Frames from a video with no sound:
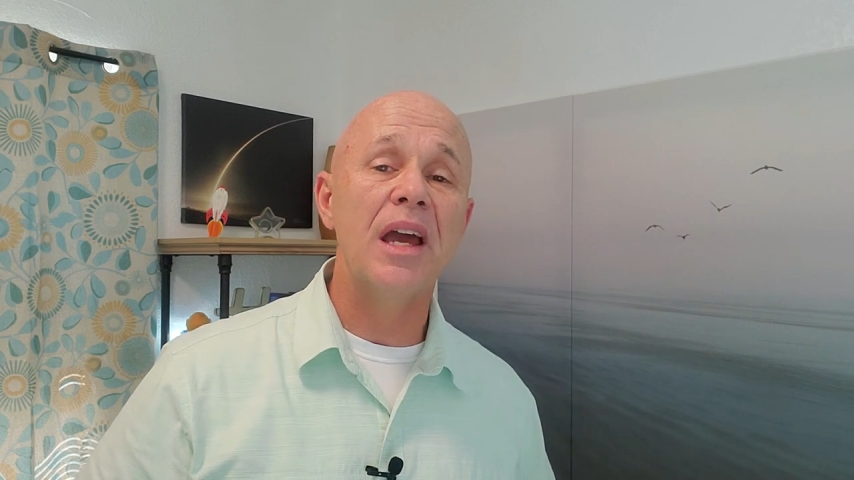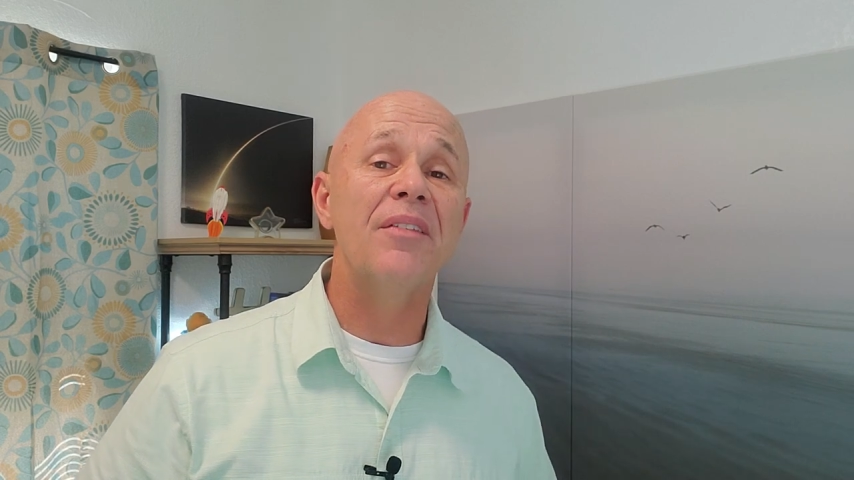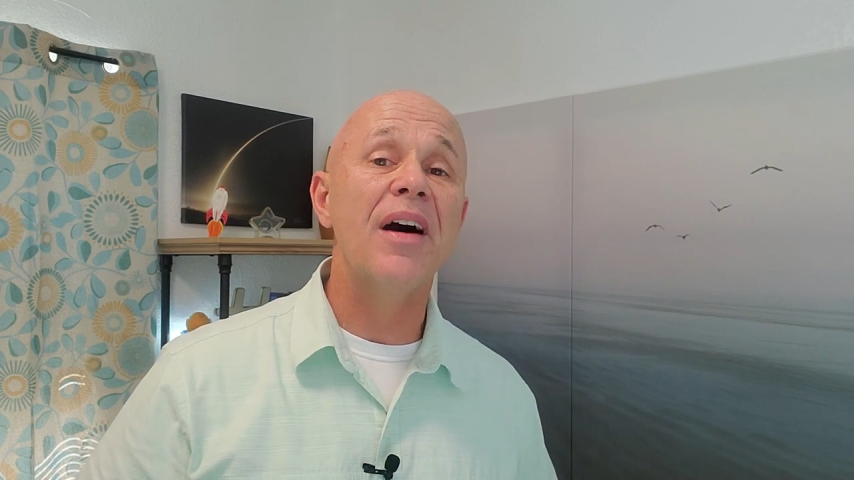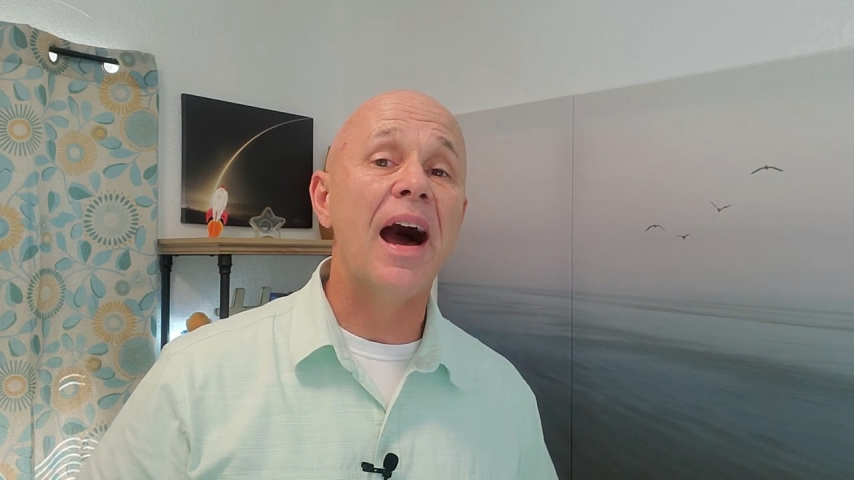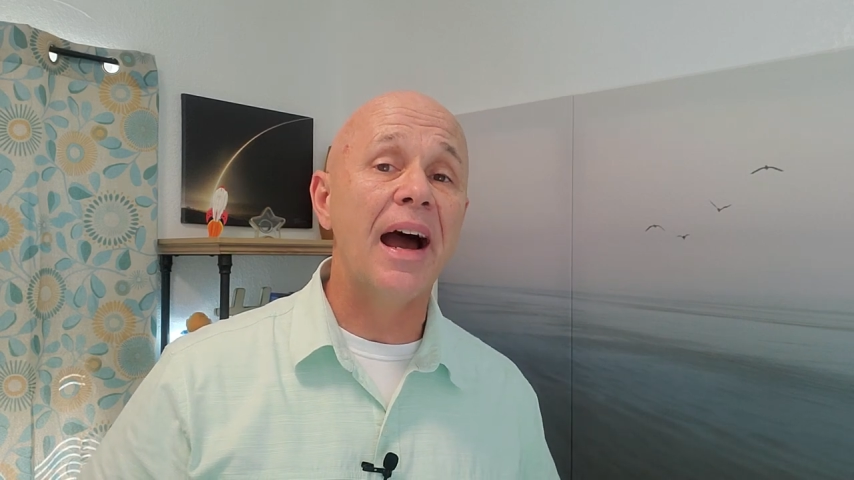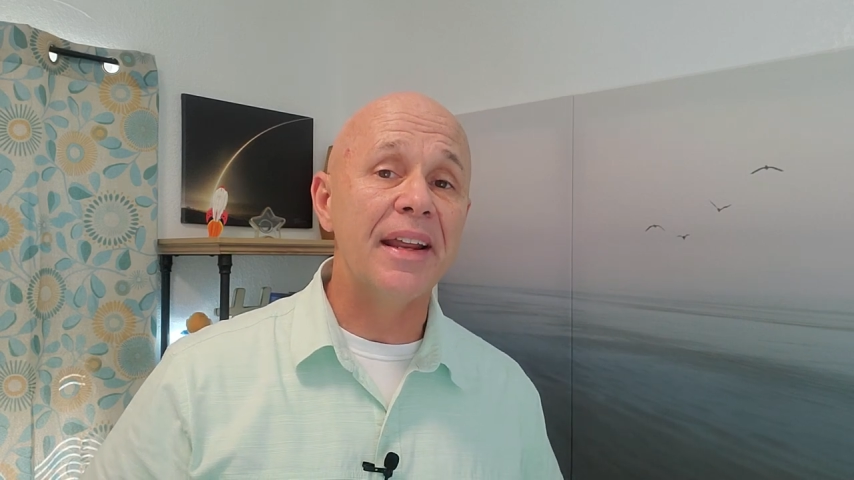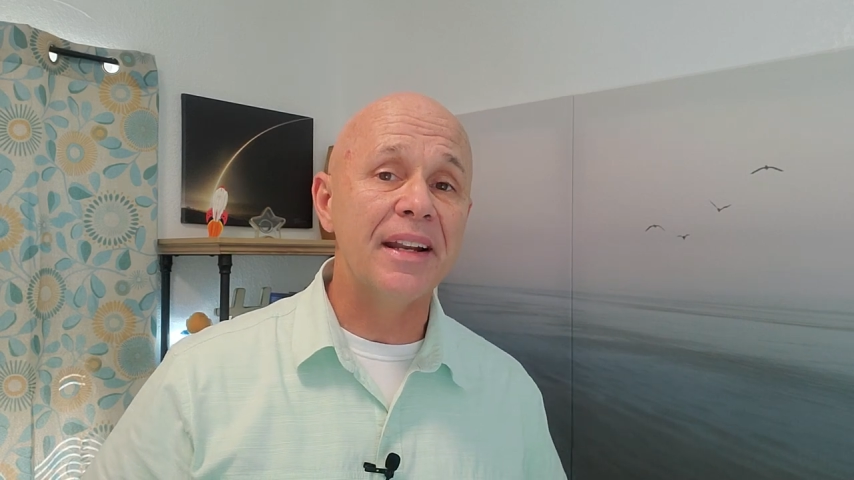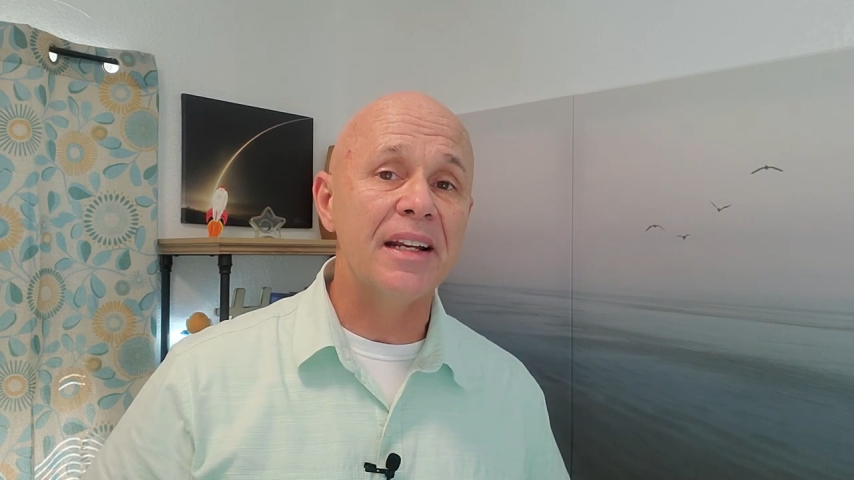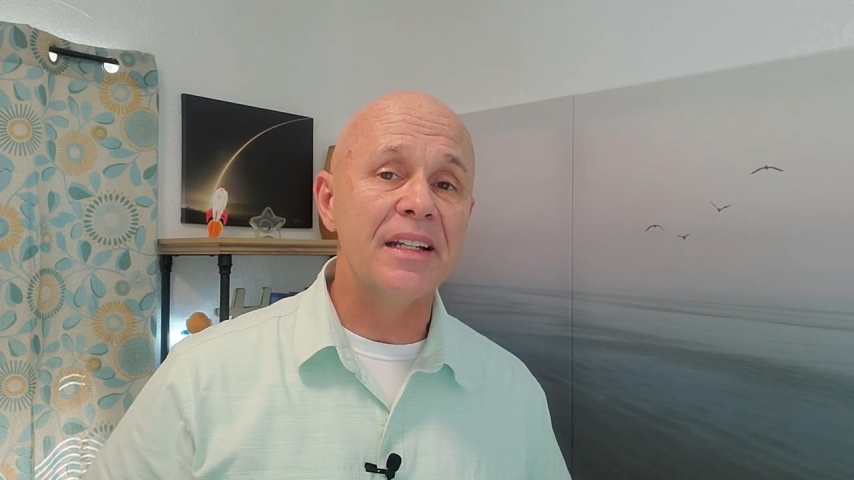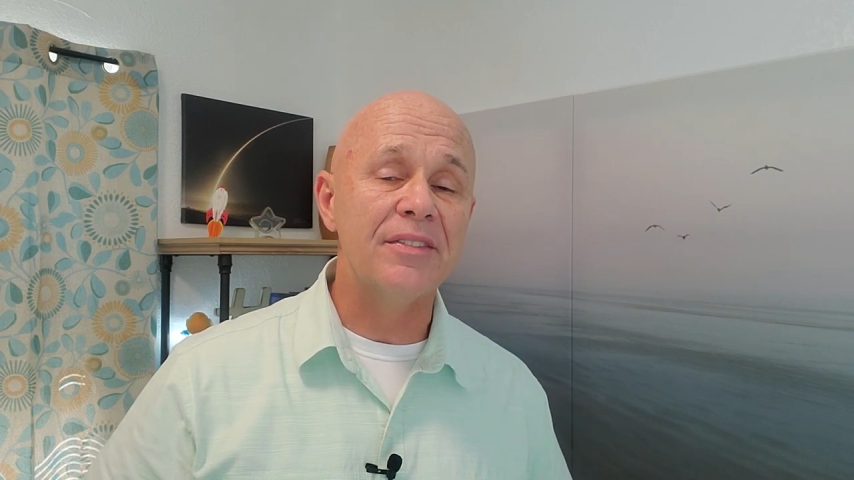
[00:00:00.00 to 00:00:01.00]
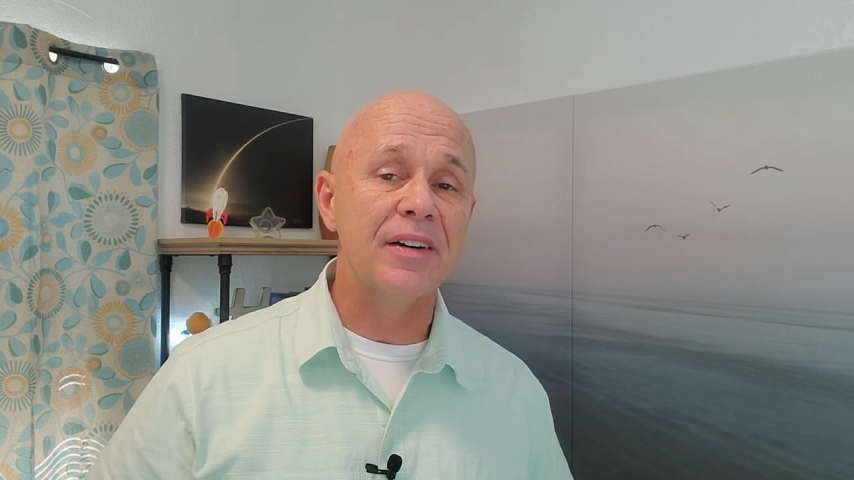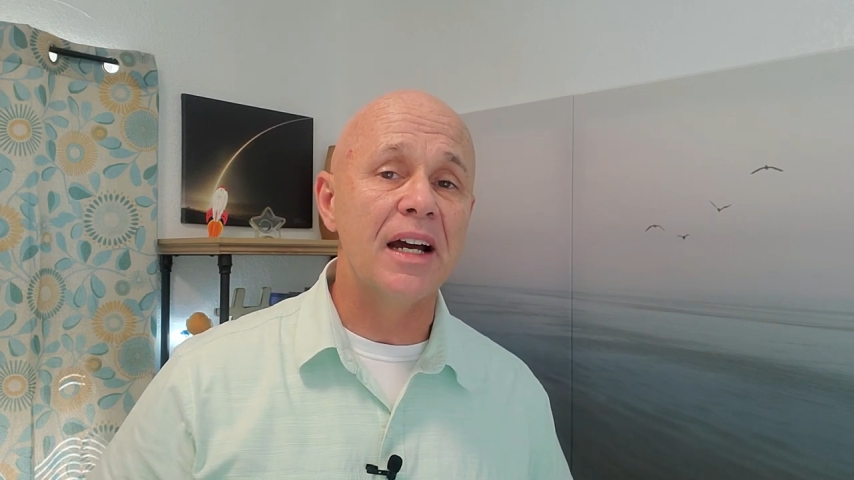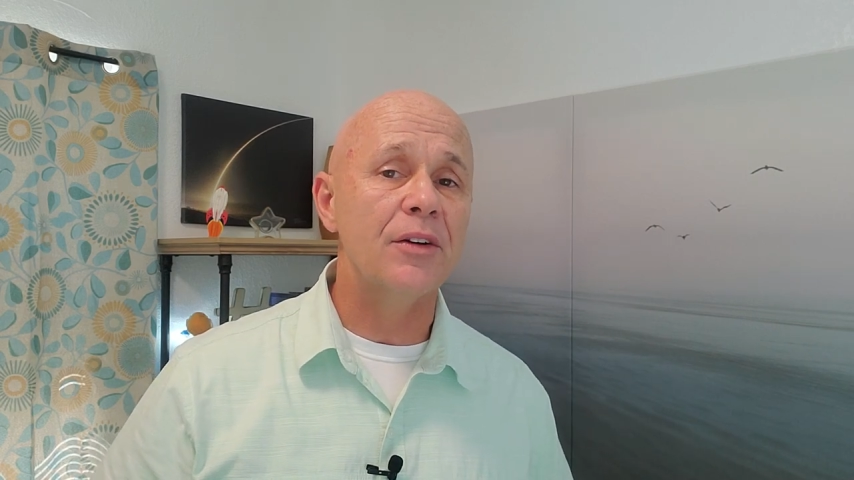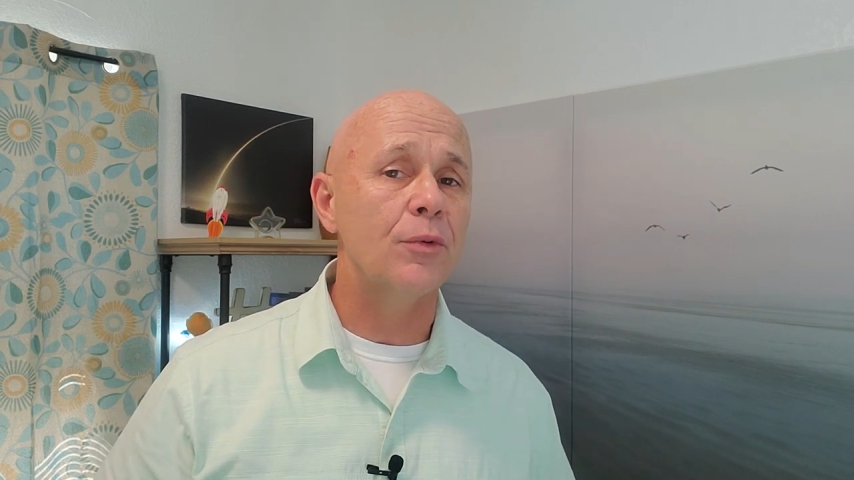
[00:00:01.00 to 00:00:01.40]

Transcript: have I-95,